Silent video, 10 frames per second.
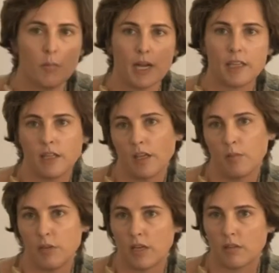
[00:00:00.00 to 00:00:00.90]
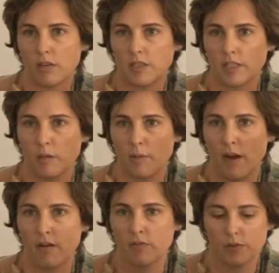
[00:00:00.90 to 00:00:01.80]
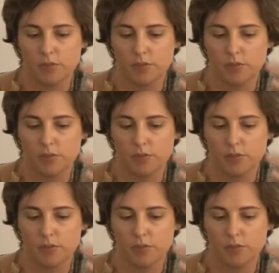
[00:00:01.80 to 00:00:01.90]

but I think can be increasingly powerful.